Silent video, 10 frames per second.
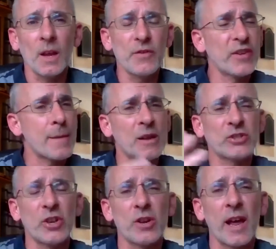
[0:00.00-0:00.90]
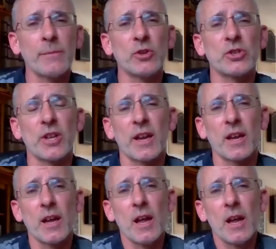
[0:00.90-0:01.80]
If you forget my surname, just
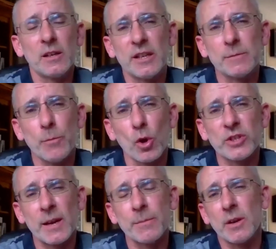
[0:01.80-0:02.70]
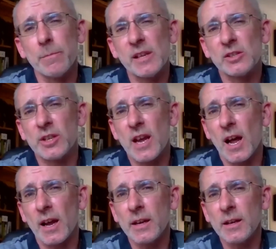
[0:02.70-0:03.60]
think Dismore to him that meets the
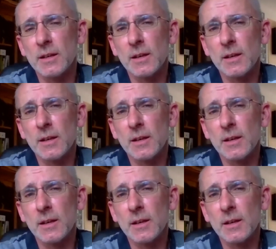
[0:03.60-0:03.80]
eye.